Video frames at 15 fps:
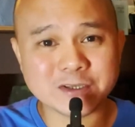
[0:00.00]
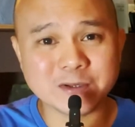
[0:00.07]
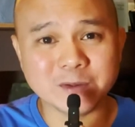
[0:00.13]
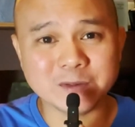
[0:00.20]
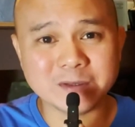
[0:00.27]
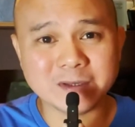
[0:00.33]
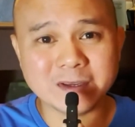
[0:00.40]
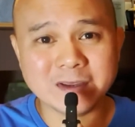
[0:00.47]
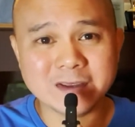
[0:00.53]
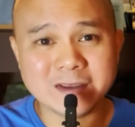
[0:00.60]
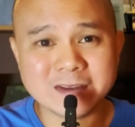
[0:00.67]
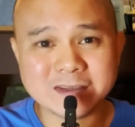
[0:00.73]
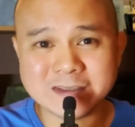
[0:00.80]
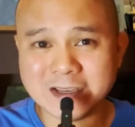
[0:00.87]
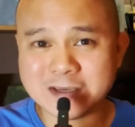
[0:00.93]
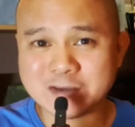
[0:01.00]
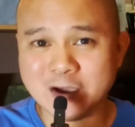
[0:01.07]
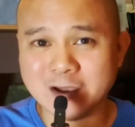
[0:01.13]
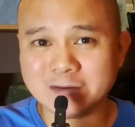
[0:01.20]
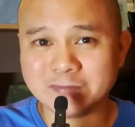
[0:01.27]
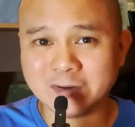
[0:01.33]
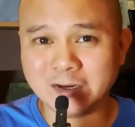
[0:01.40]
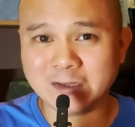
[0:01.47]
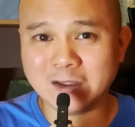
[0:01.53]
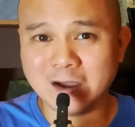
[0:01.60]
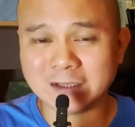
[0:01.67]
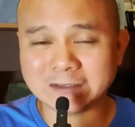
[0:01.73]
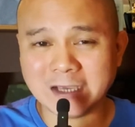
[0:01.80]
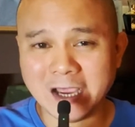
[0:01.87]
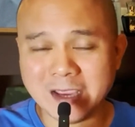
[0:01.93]
note stays on for a
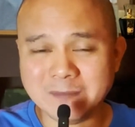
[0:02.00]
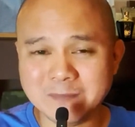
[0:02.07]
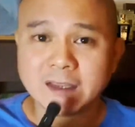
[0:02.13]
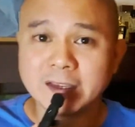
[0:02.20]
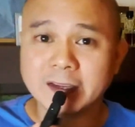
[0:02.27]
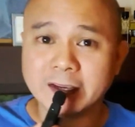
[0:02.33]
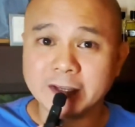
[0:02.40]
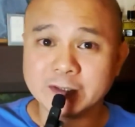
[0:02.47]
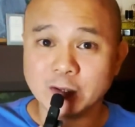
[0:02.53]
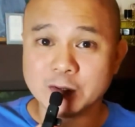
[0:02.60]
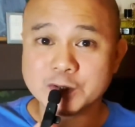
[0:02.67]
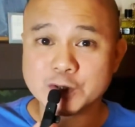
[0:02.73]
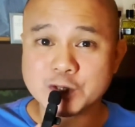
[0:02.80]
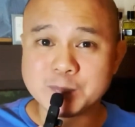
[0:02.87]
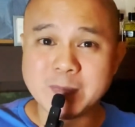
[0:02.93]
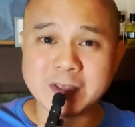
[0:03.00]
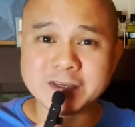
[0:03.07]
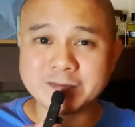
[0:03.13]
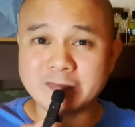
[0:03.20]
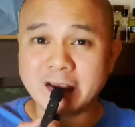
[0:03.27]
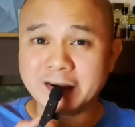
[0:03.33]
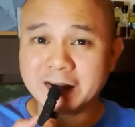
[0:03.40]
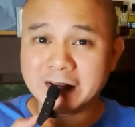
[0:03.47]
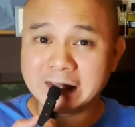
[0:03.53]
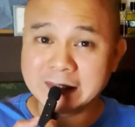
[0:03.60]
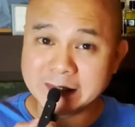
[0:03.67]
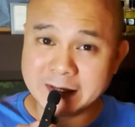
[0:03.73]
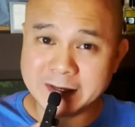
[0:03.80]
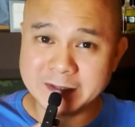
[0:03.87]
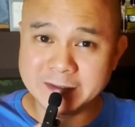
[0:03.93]
long time. It also smells very
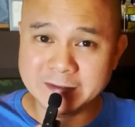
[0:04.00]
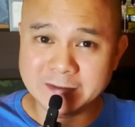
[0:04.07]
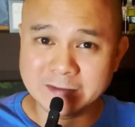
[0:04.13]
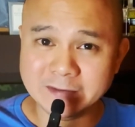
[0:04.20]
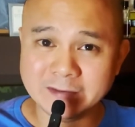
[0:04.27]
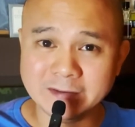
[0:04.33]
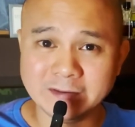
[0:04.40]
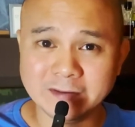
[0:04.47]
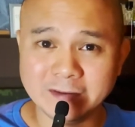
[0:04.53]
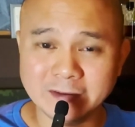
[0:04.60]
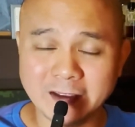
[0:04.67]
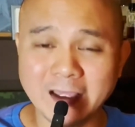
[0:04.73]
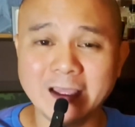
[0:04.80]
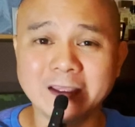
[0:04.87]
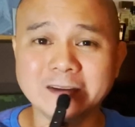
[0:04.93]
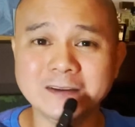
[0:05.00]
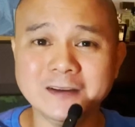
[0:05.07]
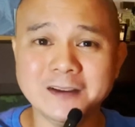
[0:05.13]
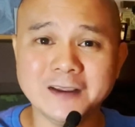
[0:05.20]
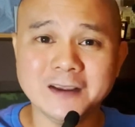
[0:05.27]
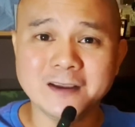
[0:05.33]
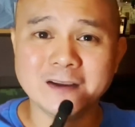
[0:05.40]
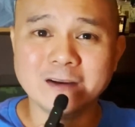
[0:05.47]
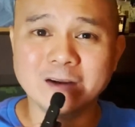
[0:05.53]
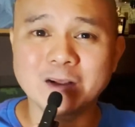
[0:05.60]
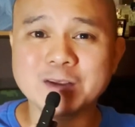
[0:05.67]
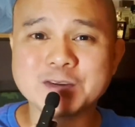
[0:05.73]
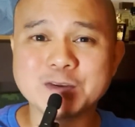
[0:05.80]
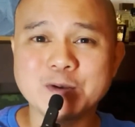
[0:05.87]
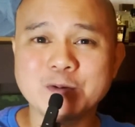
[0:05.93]
clean and
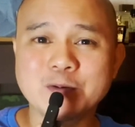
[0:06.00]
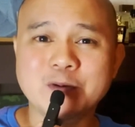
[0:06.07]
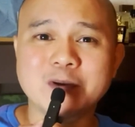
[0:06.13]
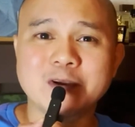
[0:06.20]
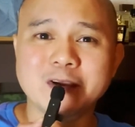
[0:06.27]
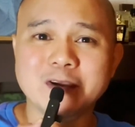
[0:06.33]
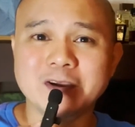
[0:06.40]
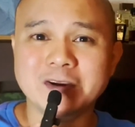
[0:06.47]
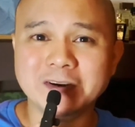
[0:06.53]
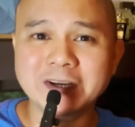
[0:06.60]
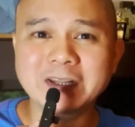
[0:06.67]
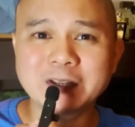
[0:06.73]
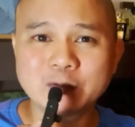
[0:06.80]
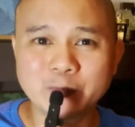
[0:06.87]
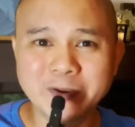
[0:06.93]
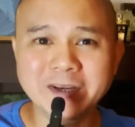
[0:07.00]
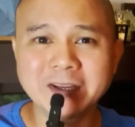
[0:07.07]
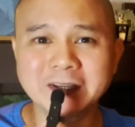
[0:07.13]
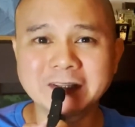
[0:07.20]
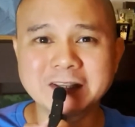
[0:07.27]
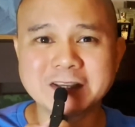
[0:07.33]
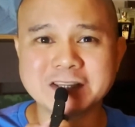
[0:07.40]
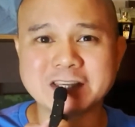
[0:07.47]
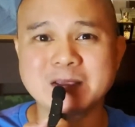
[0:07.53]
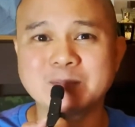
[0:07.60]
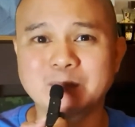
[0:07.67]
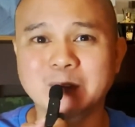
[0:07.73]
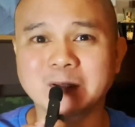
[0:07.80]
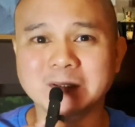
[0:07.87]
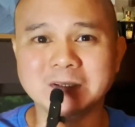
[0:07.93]
also really winningly
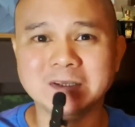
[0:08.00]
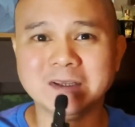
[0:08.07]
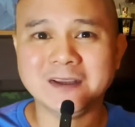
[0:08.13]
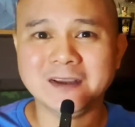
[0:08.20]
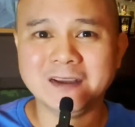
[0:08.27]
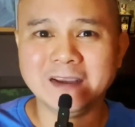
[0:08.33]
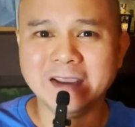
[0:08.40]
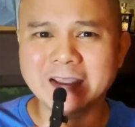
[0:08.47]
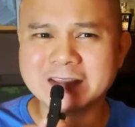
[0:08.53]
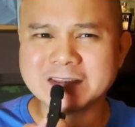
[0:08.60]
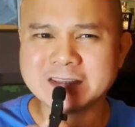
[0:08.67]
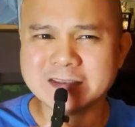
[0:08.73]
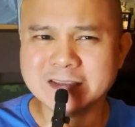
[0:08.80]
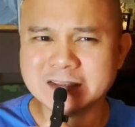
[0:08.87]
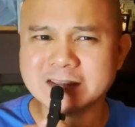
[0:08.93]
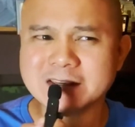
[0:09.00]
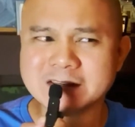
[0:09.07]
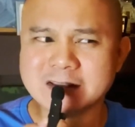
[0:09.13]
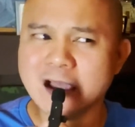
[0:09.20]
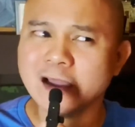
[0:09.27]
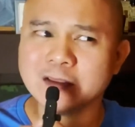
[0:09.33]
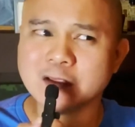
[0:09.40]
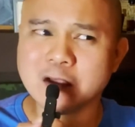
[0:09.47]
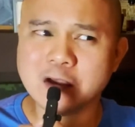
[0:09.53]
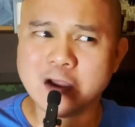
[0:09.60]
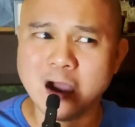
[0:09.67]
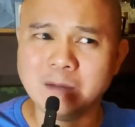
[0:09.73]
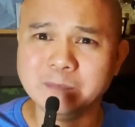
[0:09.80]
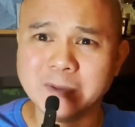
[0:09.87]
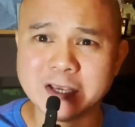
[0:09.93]
simple. This is not
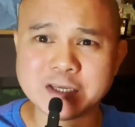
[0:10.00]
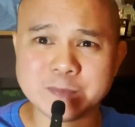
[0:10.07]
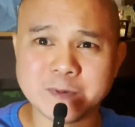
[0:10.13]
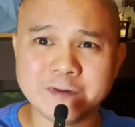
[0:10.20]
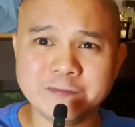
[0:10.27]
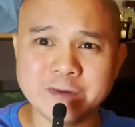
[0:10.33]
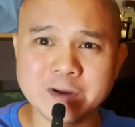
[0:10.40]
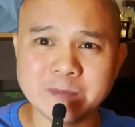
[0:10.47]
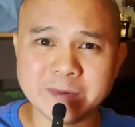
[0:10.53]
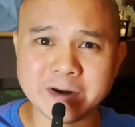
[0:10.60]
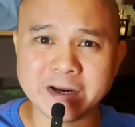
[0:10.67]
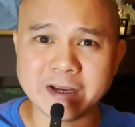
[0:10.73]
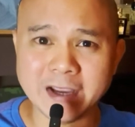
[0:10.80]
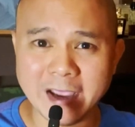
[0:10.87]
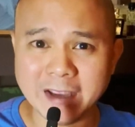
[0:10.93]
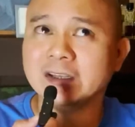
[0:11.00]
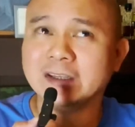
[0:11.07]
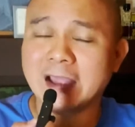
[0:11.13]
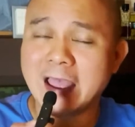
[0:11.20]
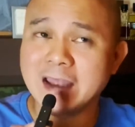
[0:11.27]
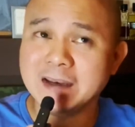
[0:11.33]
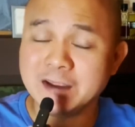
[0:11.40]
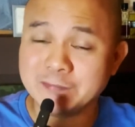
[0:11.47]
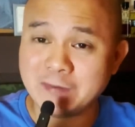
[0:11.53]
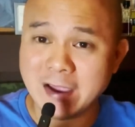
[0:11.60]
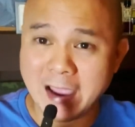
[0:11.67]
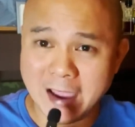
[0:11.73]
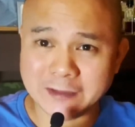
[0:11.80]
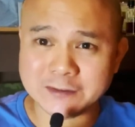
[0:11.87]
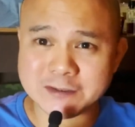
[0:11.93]
complex perfumery, and if I
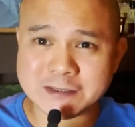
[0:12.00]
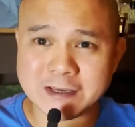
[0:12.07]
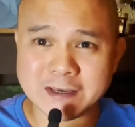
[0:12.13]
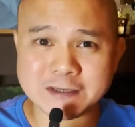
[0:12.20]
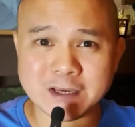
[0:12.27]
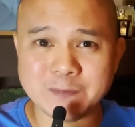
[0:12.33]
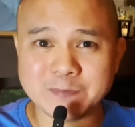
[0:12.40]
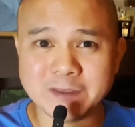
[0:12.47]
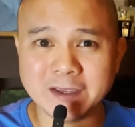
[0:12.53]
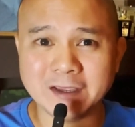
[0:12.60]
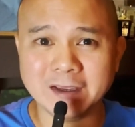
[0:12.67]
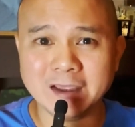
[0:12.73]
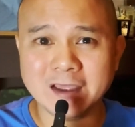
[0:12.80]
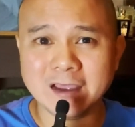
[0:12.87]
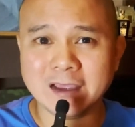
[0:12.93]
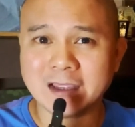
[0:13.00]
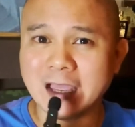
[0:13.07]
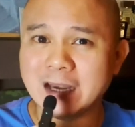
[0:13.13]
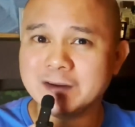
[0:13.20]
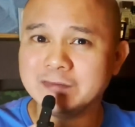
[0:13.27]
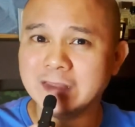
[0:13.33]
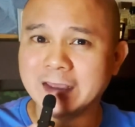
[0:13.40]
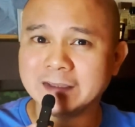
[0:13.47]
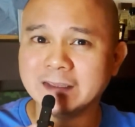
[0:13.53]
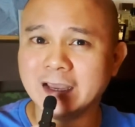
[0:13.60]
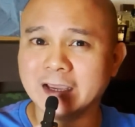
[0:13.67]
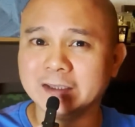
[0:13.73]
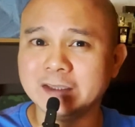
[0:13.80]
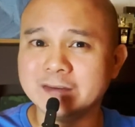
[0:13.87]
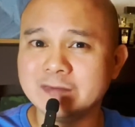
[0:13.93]
had to say something kind of like
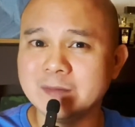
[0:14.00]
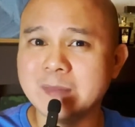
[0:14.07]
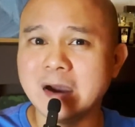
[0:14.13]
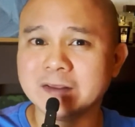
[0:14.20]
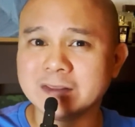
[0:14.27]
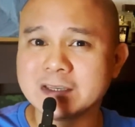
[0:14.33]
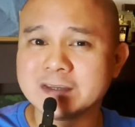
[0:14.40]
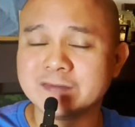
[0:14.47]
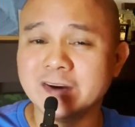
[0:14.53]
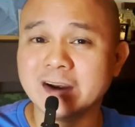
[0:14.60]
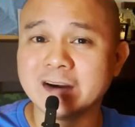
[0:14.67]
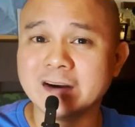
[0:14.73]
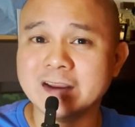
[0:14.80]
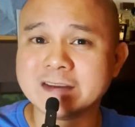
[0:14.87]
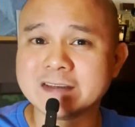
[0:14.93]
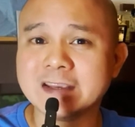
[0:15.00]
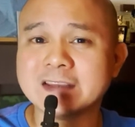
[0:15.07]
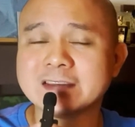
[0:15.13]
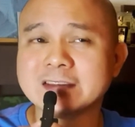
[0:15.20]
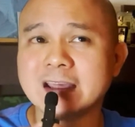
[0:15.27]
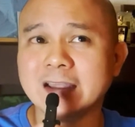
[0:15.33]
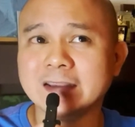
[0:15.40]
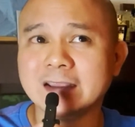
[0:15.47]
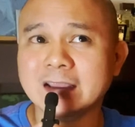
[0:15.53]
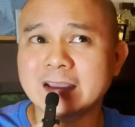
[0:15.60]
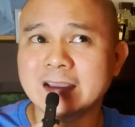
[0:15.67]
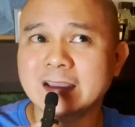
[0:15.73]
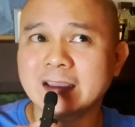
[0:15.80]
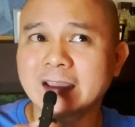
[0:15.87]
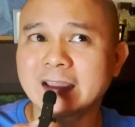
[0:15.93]
negative about this fragrance, it's that
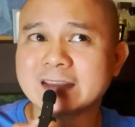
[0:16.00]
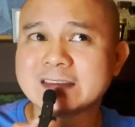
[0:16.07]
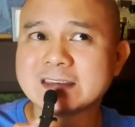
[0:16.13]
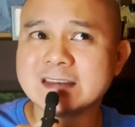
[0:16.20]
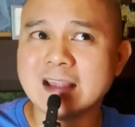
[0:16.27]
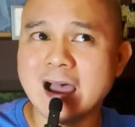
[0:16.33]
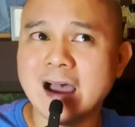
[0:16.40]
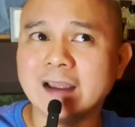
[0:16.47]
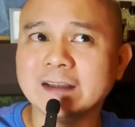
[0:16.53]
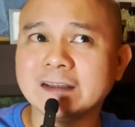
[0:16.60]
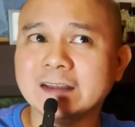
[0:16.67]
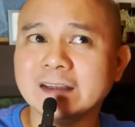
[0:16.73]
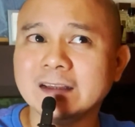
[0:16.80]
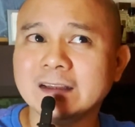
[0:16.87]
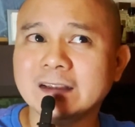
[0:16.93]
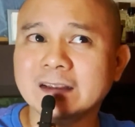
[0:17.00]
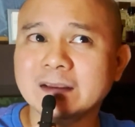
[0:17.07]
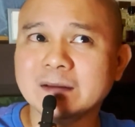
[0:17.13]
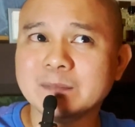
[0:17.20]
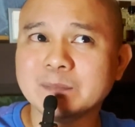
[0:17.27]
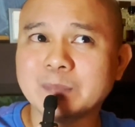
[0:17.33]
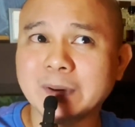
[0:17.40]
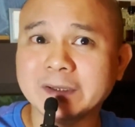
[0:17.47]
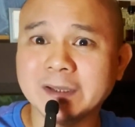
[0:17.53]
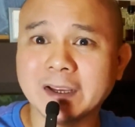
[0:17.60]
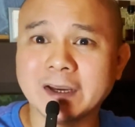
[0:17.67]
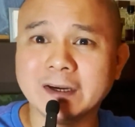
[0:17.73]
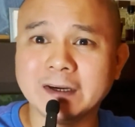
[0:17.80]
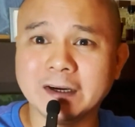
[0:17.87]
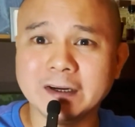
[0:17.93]
it's not
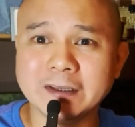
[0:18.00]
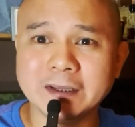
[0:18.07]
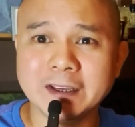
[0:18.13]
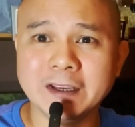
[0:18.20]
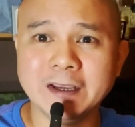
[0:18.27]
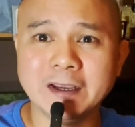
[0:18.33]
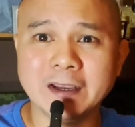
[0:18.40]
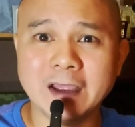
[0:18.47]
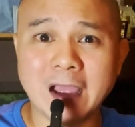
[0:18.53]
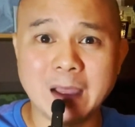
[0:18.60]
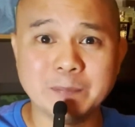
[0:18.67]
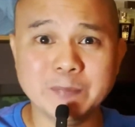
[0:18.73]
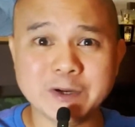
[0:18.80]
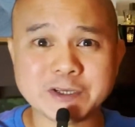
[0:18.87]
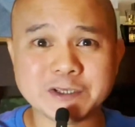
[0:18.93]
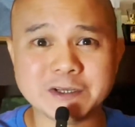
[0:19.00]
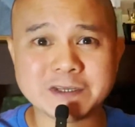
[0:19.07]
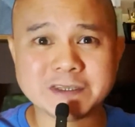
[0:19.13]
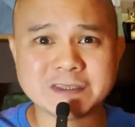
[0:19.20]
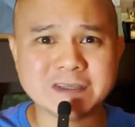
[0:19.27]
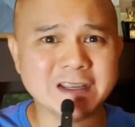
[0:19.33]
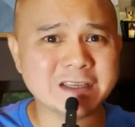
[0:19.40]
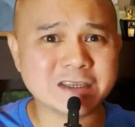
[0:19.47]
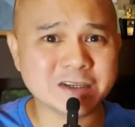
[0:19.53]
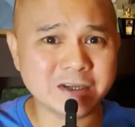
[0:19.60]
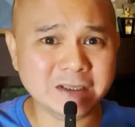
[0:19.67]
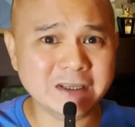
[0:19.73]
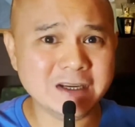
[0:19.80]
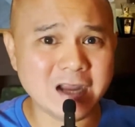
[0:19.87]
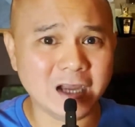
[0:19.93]
particularly ambitious. It's
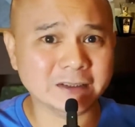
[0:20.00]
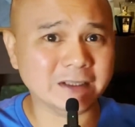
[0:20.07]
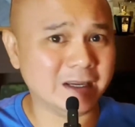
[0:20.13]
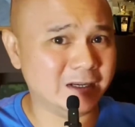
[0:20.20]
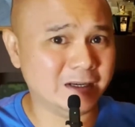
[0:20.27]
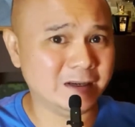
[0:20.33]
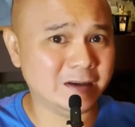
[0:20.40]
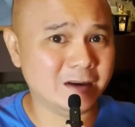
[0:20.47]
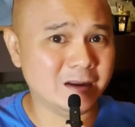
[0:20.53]
really not an